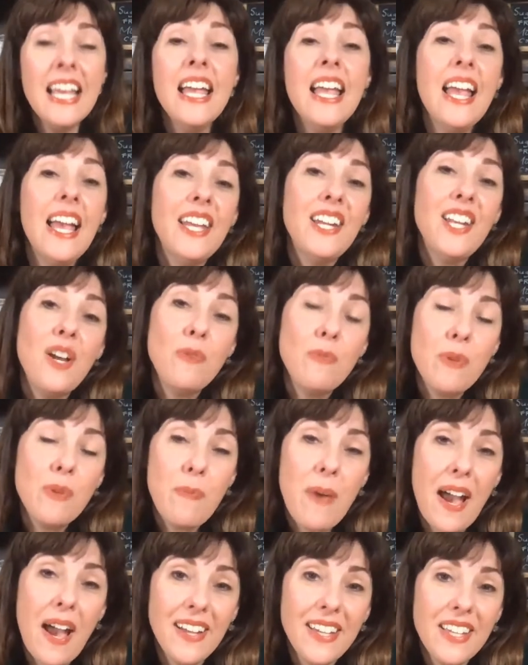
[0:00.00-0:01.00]
And I'll be
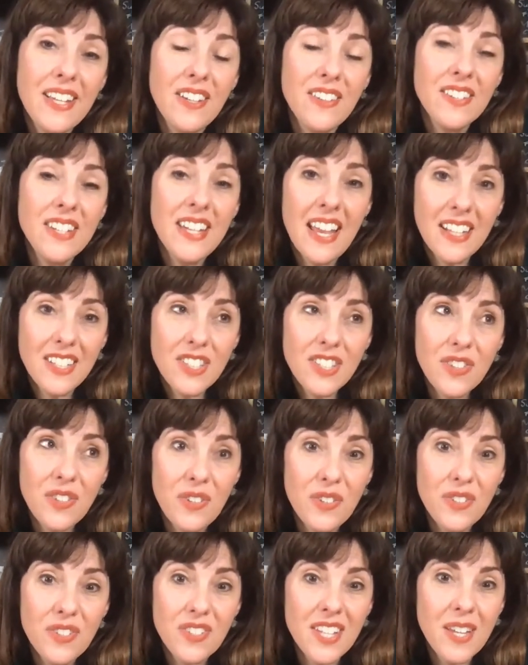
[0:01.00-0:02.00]
back here next
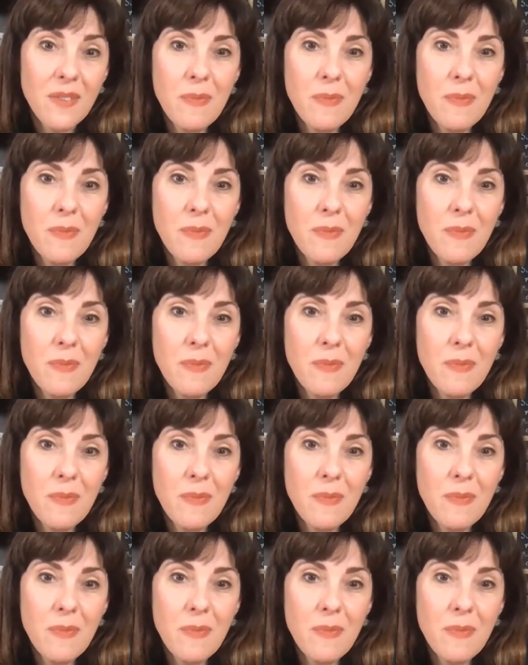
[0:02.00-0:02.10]
Thursday